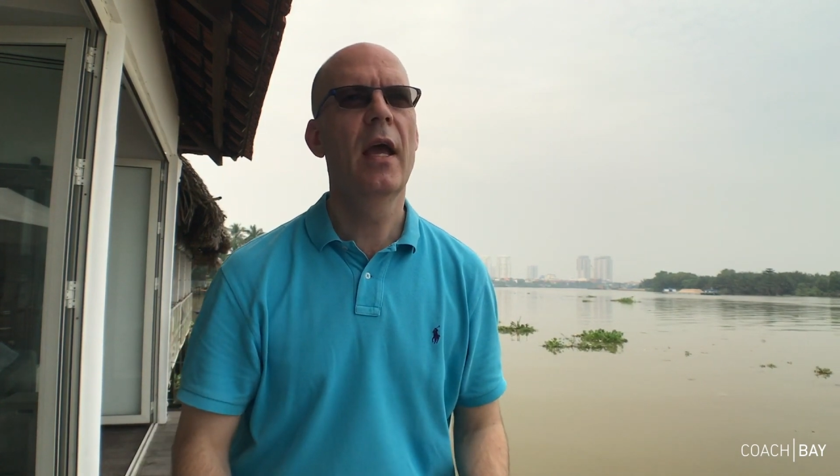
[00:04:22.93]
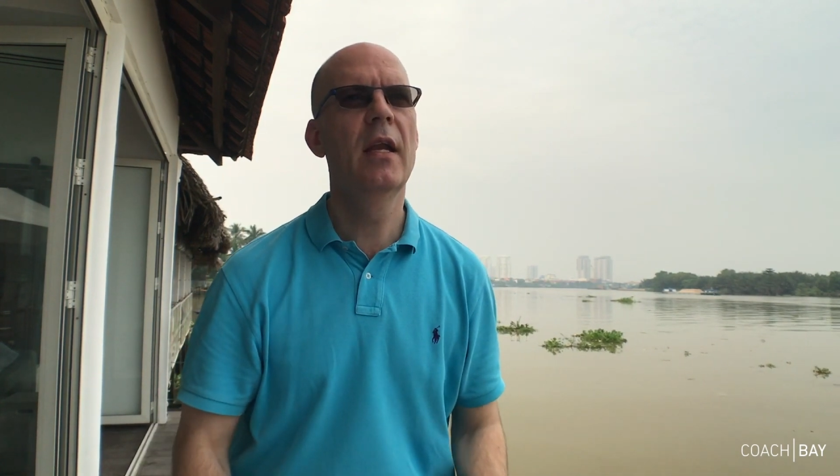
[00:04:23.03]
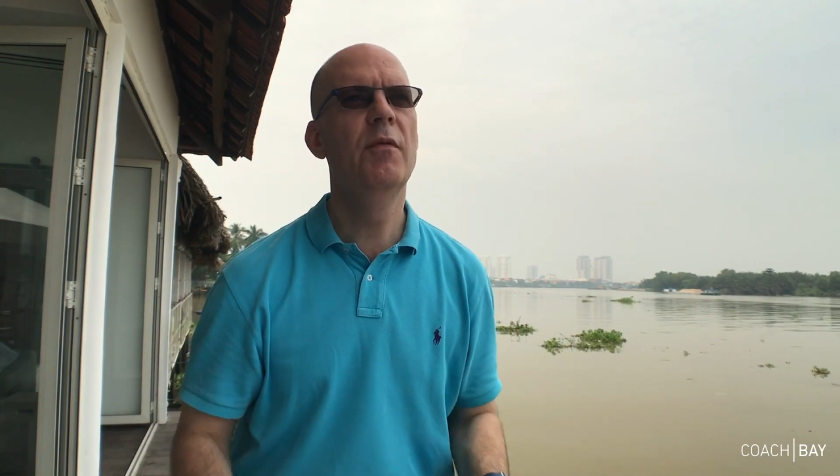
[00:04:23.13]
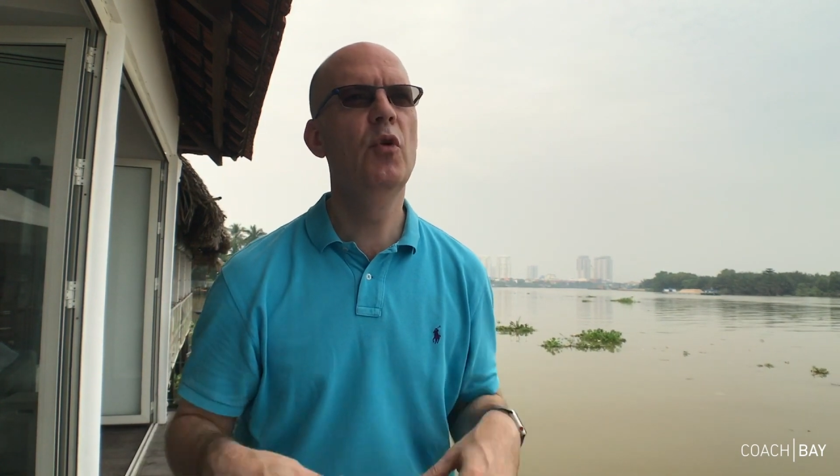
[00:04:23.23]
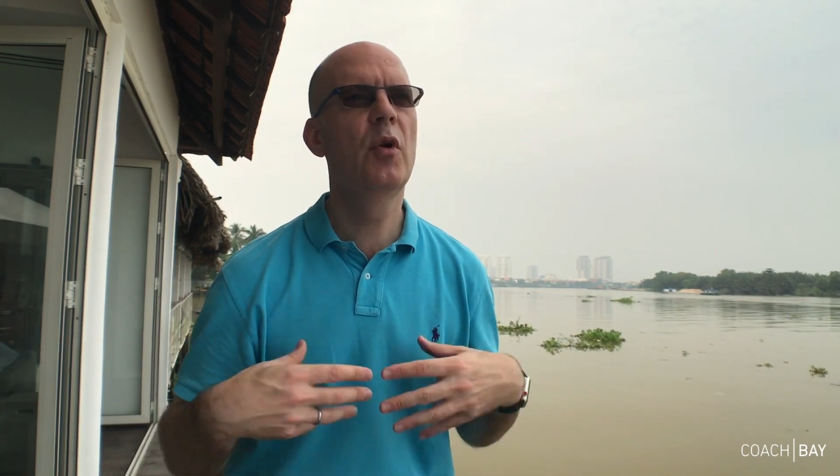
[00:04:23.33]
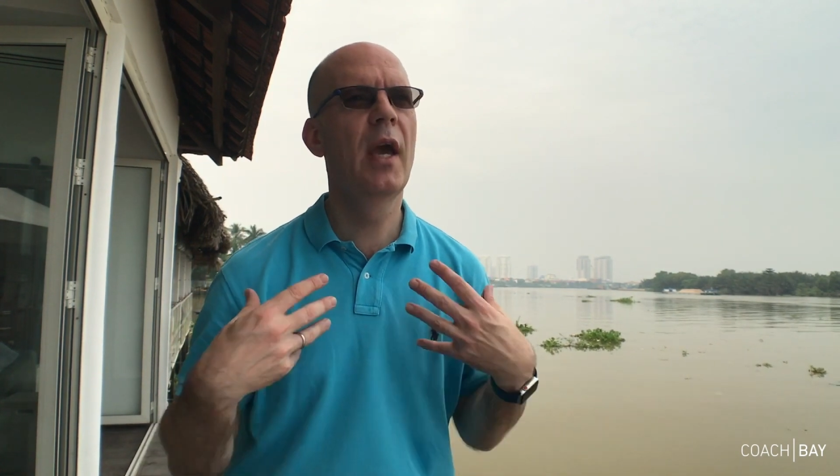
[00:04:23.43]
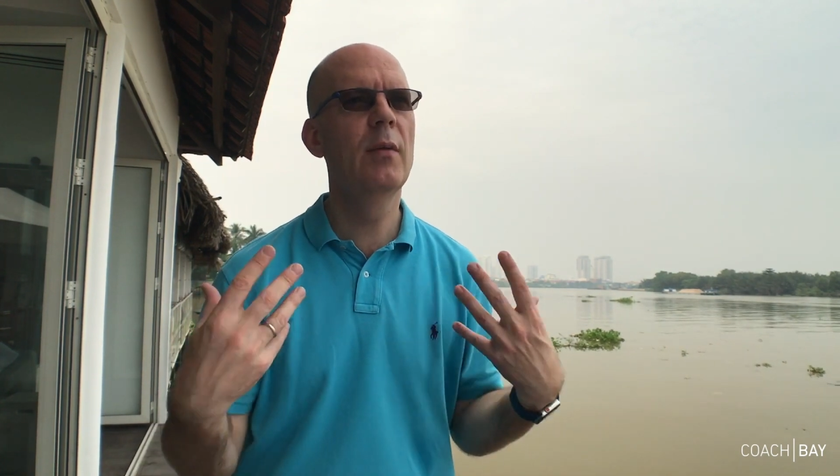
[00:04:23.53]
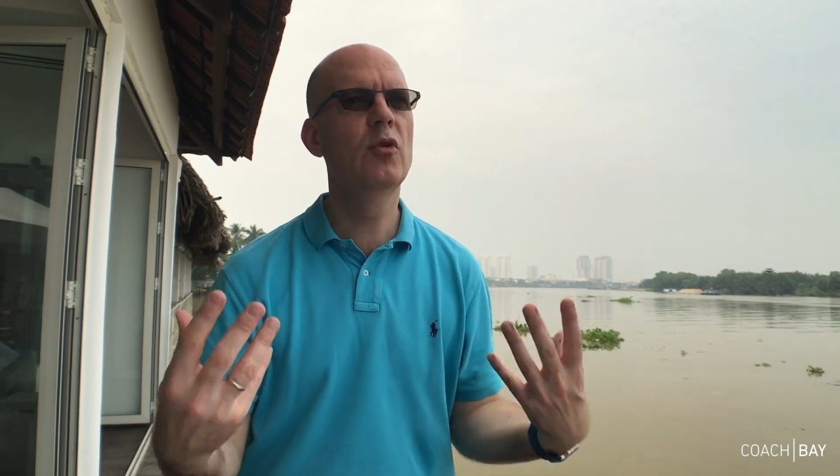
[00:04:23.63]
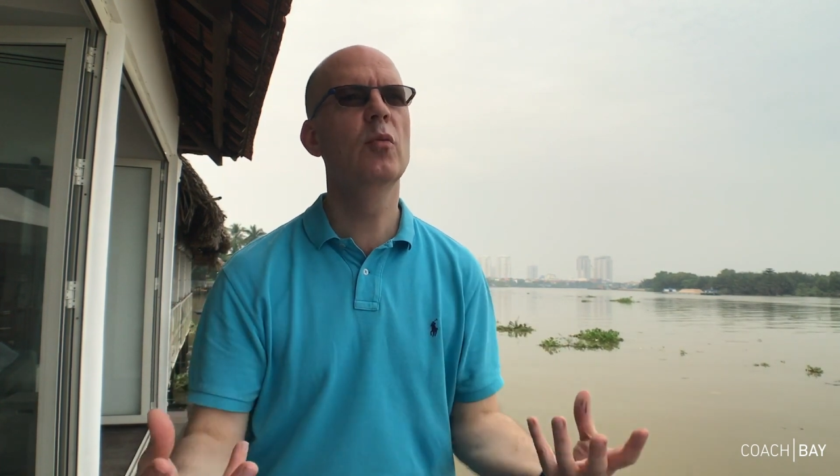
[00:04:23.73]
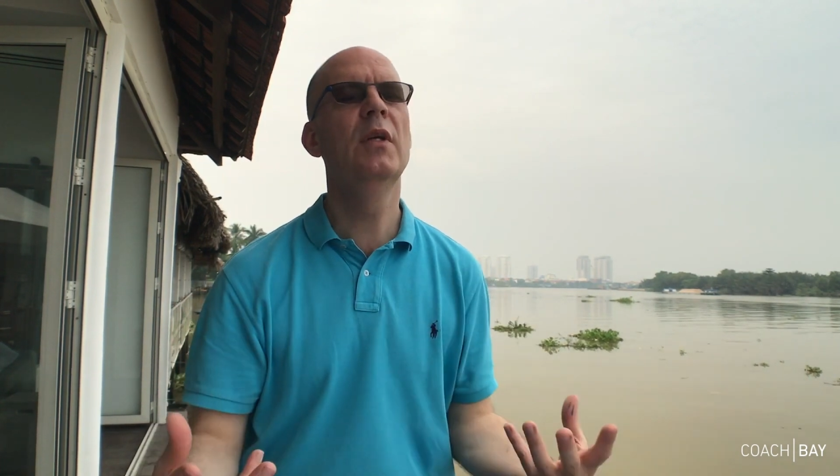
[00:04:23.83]
And if you
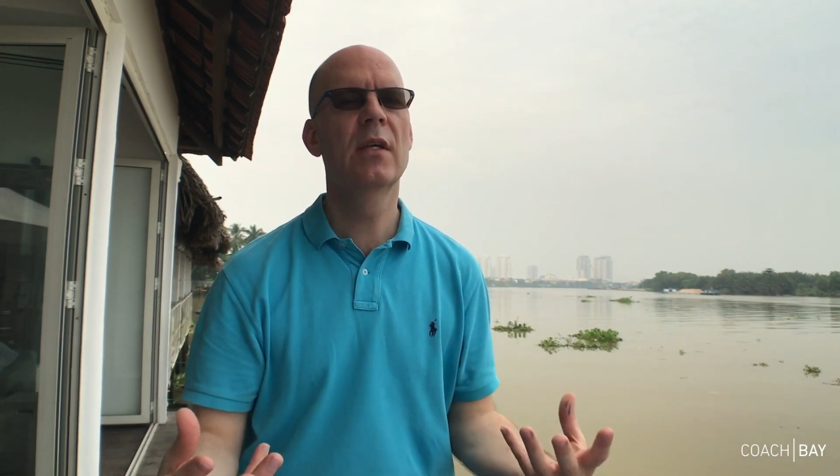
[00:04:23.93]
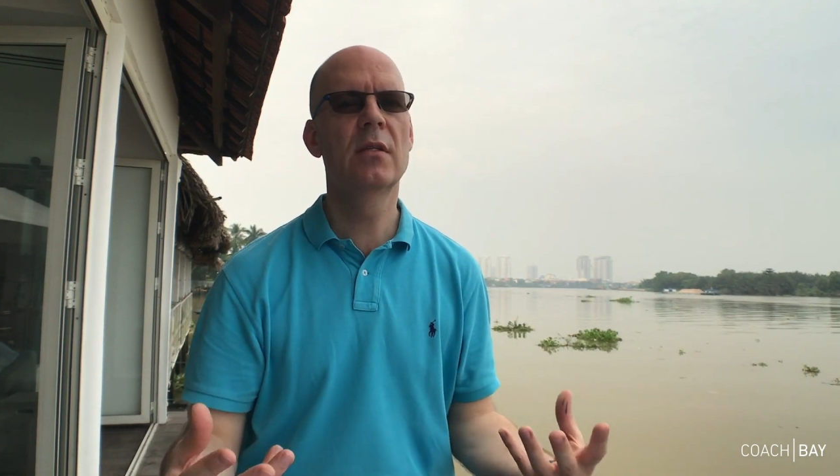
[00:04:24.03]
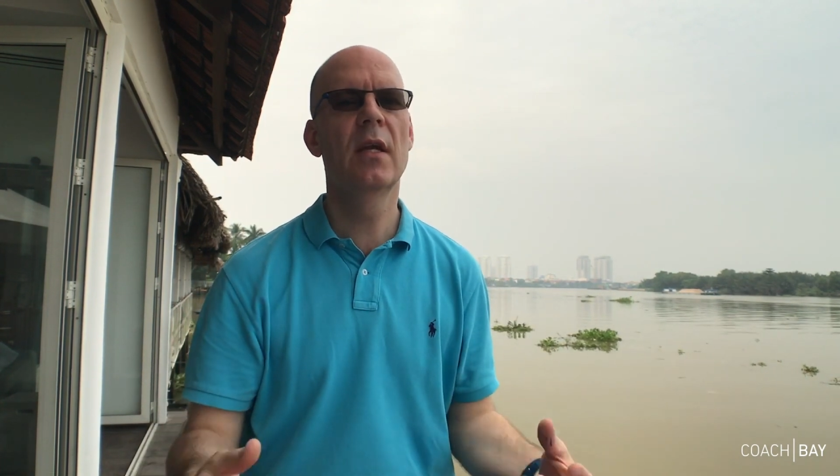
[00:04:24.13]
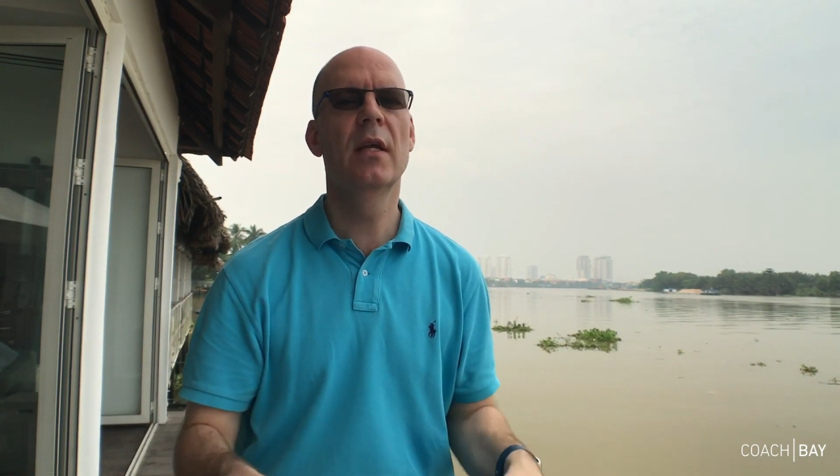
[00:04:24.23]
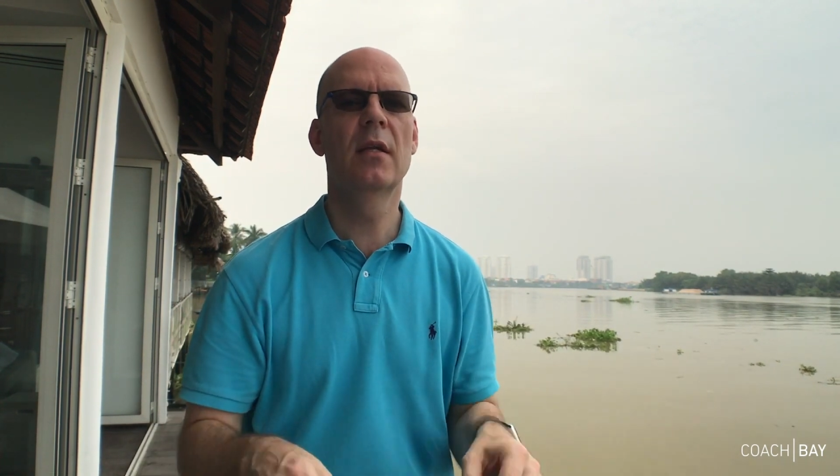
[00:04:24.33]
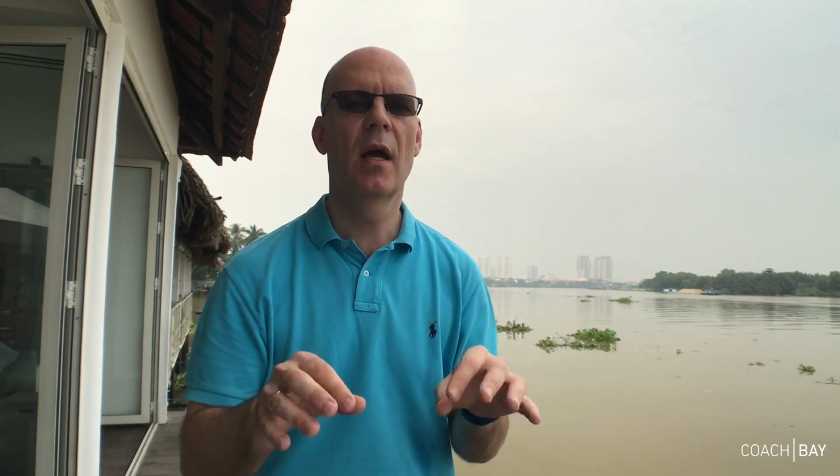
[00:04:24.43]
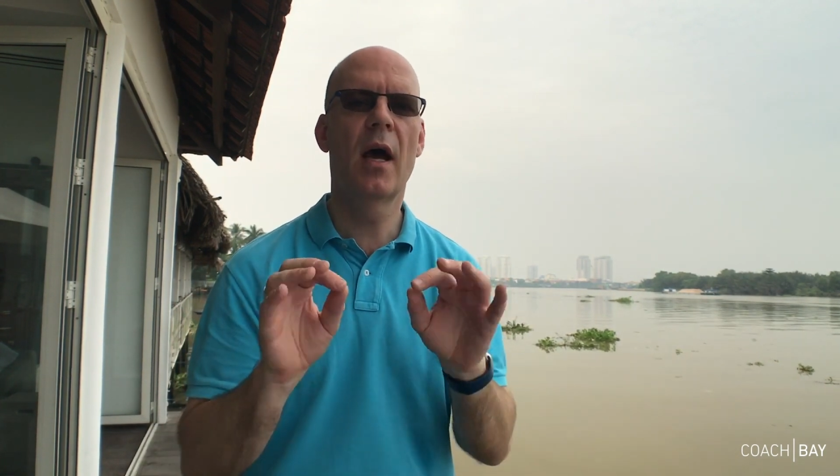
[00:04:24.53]
came to me and said,